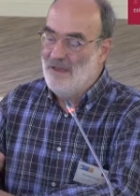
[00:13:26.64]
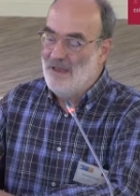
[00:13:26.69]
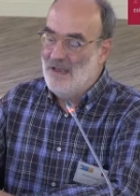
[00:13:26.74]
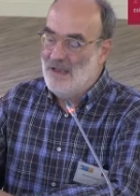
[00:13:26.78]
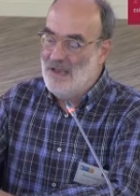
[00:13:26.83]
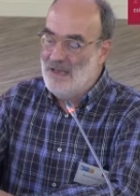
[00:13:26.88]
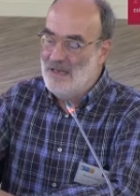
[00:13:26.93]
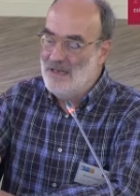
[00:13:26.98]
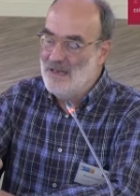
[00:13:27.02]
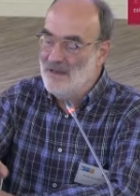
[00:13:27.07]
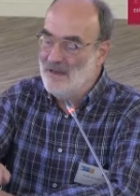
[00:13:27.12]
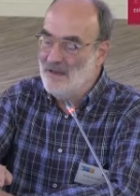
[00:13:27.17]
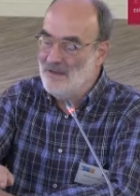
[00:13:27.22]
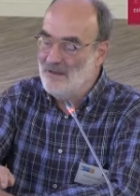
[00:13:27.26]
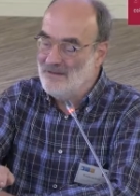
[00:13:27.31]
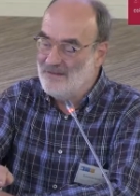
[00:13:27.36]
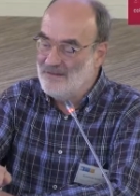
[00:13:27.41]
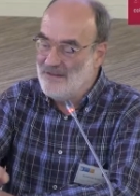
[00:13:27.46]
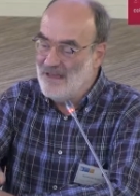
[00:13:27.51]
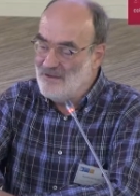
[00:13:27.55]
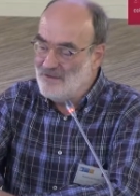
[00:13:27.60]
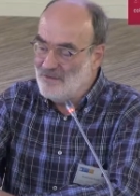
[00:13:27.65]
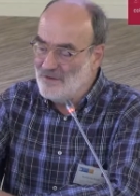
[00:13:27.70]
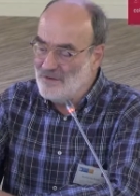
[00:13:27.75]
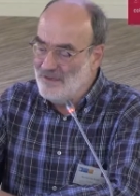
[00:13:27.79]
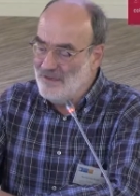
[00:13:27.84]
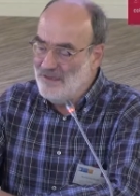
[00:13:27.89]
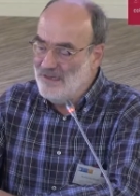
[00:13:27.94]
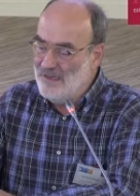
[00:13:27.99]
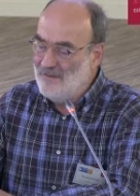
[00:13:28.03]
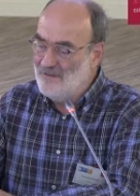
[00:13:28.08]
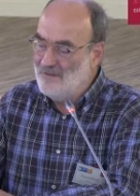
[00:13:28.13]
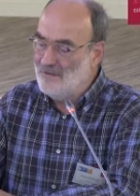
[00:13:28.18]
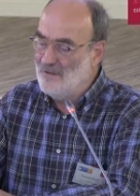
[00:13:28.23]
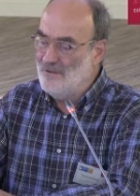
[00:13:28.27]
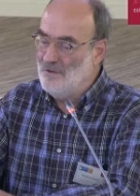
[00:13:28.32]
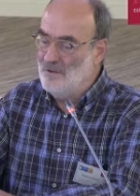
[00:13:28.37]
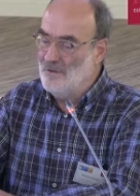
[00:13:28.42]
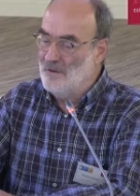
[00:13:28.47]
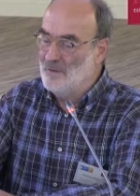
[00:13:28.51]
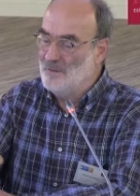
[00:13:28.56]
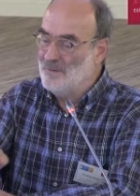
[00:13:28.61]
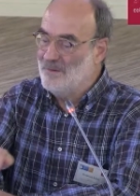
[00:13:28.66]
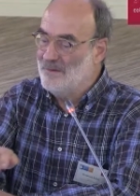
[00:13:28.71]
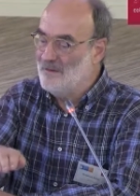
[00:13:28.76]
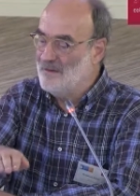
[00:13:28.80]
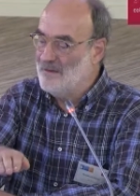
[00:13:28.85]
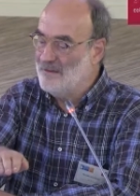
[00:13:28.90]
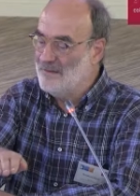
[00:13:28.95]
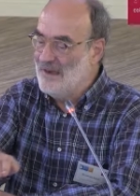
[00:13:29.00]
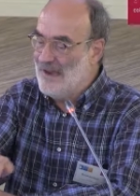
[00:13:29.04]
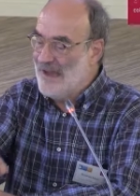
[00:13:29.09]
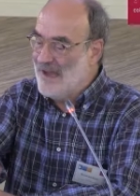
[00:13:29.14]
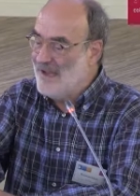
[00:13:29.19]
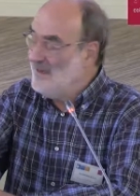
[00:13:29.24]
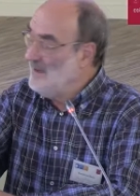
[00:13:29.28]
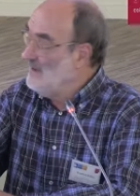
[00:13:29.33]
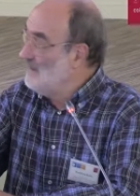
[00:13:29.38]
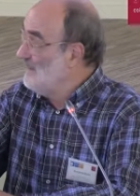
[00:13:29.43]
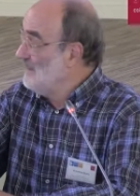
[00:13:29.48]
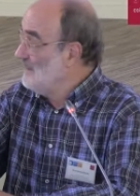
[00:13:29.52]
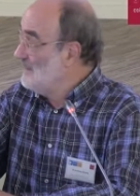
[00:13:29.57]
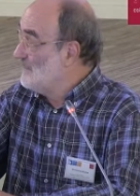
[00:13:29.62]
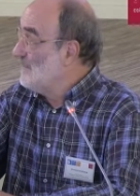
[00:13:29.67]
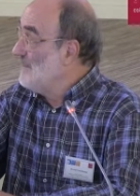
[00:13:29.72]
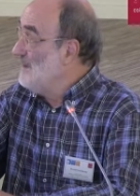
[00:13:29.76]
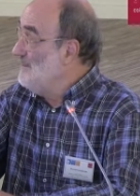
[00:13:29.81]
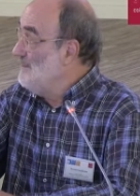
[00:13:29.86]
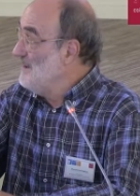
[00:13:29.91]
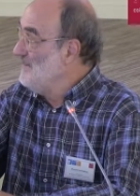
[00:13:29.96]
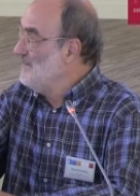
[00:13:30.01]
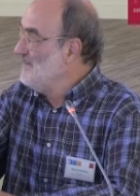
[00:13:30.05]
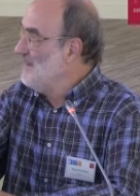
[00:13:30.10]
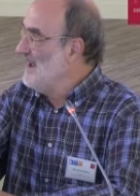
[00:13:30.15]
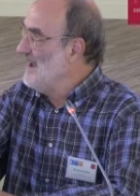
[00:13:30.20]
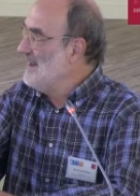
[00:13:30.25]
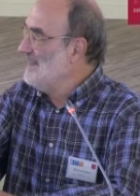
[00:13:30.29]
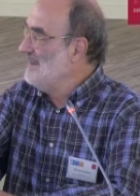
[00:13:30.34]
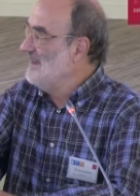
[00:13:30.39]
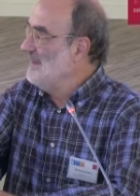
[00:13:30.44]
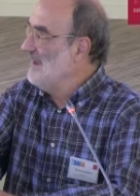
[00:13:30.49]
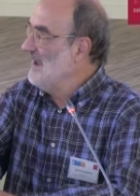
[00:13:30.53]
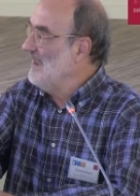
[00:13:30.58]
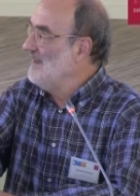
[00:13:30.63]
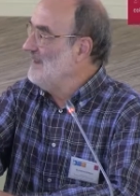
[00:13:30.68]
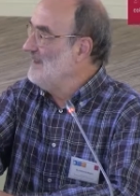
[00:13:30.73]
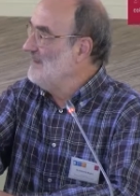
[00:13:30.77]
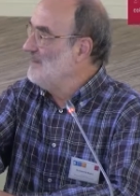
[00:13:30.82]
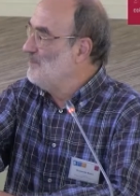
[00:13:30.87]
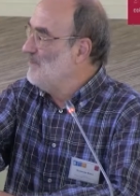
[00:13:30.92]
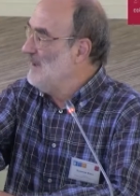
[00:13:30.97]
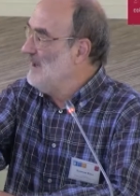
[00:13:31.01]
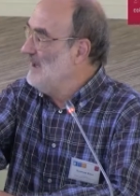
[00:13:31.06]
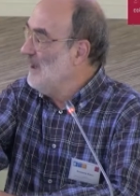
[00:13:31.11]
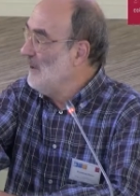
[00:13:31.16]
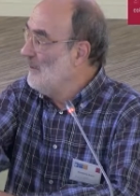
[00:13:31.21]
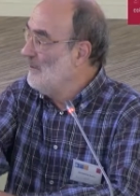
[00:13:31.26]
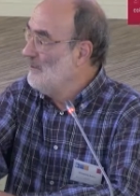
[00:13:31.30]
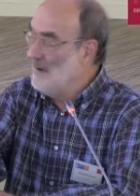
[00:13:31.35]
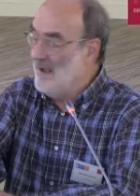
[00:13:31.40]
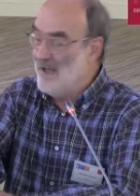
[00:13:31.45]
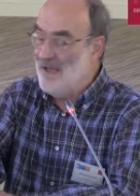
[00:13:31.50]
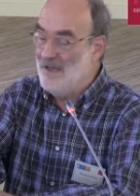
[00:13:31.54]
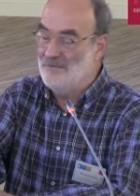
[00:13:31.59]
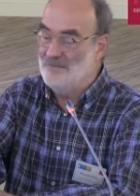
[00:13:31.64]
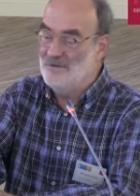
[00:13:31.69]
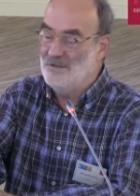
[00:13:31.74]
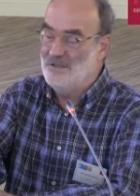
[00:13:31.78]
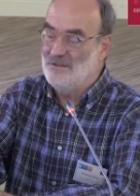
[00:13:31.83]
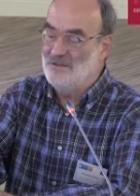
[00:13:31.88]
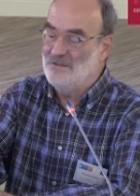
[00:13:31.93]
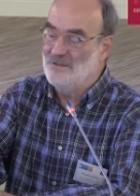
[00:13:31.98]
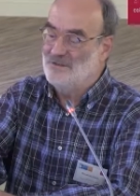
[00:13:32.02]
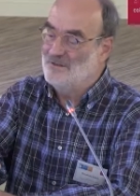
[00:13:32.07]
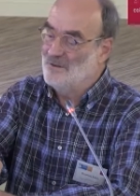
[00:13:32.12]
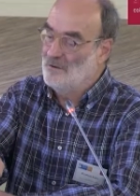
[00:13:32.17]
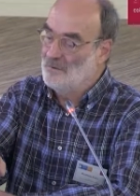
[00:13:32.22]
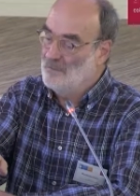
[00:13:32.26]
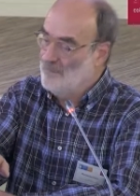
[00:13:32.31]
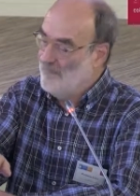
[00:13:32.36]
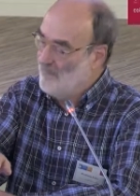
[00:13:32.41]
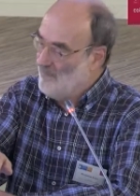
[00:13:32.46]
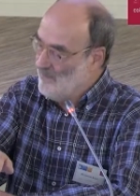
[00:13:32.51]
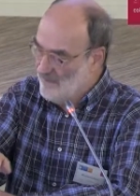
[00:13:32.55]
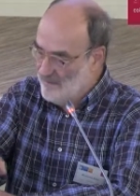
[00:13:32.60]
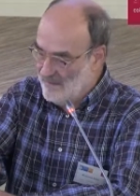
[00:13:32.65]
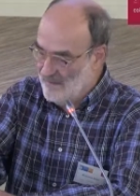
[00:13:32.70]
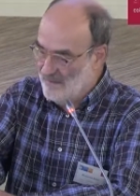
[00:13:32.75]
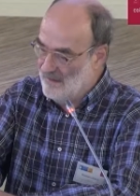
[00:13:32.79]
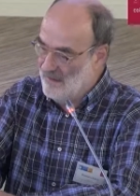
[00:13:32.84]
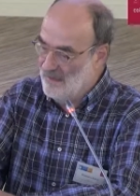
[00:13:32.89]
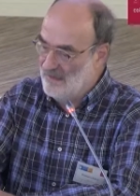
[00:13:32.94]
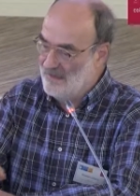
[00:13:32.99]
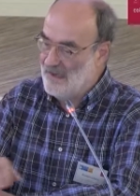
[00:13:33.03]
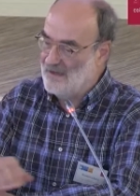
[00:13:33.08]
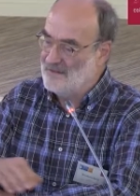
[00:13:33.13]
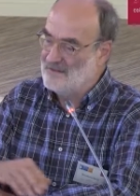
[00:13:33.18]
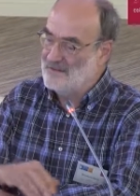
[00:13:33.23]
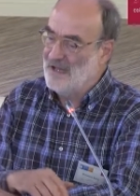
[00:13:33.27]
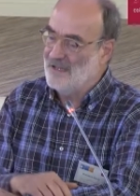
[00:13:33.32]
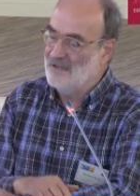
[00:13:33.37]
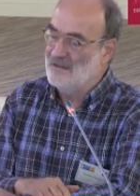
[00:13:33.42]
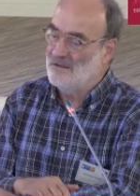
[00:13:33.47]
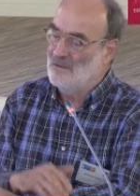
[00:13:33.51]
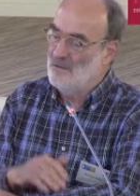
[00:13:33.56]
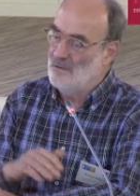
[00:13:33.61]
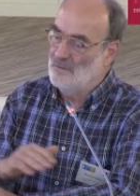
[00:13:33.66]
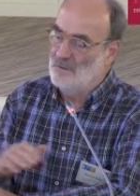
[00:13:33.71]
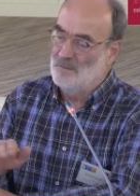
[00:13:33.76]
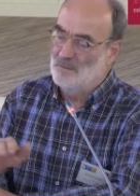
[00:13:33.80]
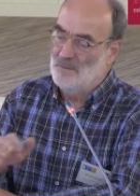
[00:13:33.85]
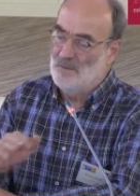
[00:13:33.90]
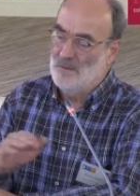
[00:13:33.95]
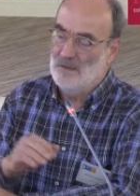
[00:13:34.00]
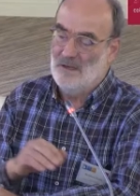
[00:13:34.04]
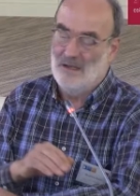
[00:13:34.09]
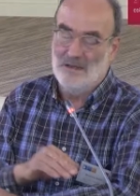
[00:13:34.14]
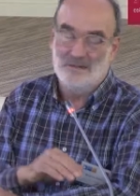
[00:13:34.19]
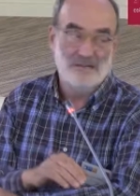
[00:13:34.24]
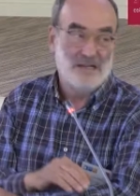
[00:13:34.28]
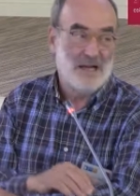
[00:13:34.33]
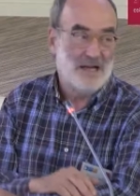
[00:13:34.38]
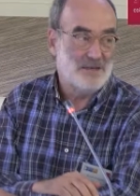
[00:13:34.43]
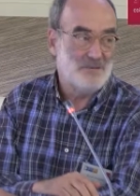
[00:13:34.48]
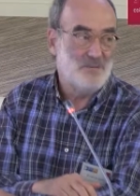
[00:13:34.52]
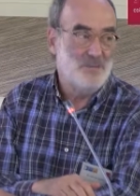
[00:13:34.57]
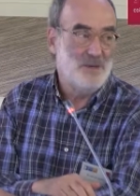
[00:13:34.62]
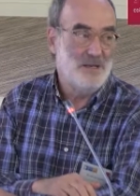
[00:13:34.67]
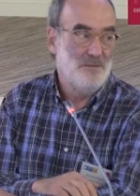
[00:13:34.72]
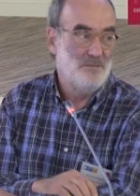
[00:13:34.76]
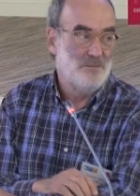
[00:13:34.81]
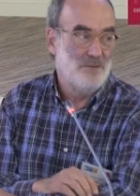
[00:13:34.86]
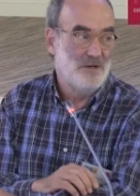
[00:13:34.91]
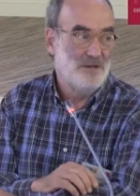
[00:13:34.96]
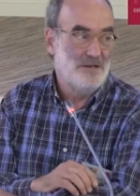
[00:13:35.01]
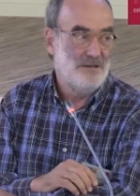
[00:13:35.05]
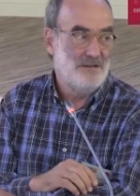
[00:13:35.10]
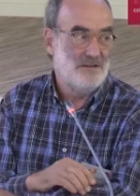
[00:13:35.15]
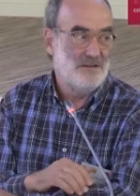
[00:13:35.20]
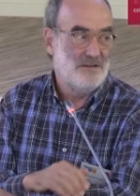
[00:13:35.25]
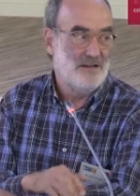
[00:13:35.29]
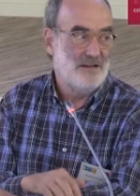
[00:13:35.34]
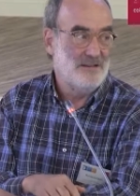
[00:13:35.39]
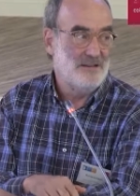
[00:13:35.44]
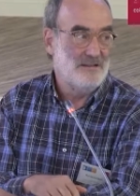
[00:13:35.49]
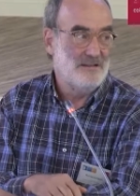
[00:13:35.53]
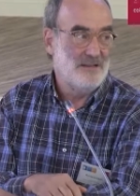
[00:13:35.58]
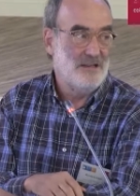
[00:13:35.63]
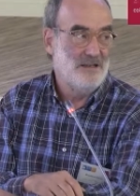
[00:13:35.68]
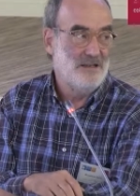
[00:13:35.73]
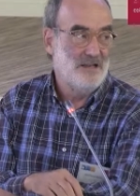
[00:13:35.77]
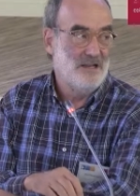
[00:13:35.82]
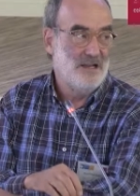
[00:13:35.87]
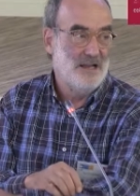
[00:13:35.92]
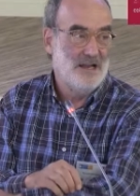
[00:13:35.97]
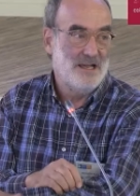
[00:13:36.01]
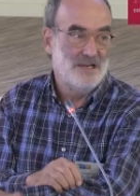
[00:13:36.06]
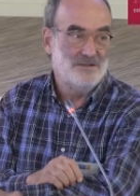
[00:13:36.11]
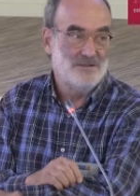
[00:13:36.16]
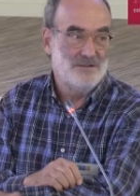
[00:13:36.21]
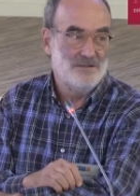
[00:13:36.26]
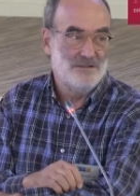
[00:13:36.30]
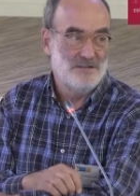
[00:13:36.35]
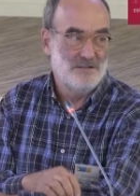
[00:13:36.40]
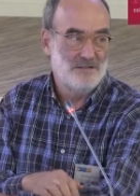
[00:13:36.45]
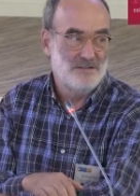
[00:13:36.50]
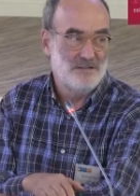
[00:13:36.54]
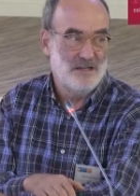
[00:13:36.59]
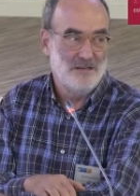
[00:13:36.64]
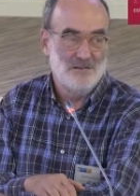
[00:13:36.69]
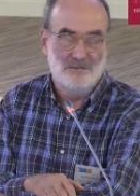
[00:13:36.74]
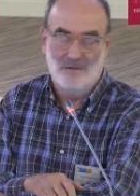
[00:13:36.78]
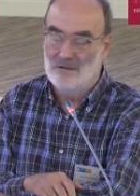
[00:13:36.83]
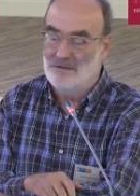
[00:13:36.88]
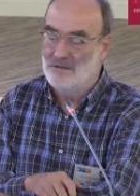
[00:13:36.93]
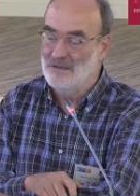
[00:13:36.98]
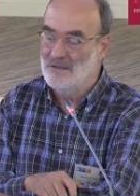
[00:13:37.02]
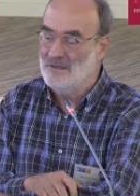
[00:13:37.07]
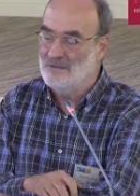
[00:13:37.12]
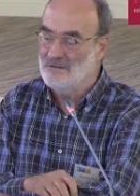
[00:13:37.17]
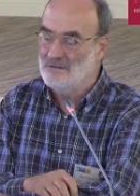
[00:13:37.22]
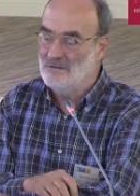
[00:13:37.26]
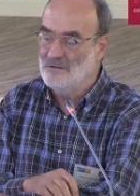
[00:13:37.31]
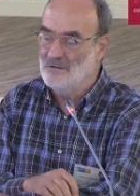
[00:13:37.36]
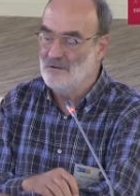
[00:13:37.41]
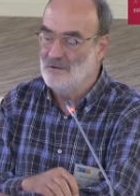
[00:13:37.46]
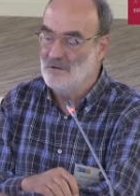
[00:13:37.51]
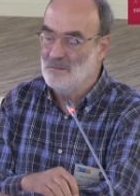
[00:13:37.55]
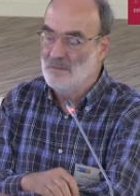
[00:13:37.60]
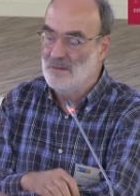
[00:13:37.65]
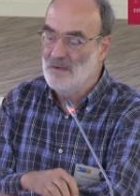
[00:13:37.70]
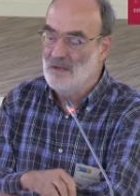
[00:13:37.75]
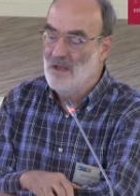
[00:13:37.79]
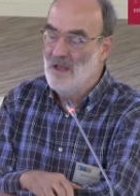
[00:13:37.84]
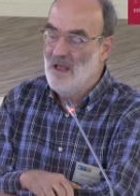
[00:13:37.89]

In Central and Eastern Europe, the, the line is extremely flat and it's below average, so it has not, Europe has not been politicized in elections in Central and Eastern Europe.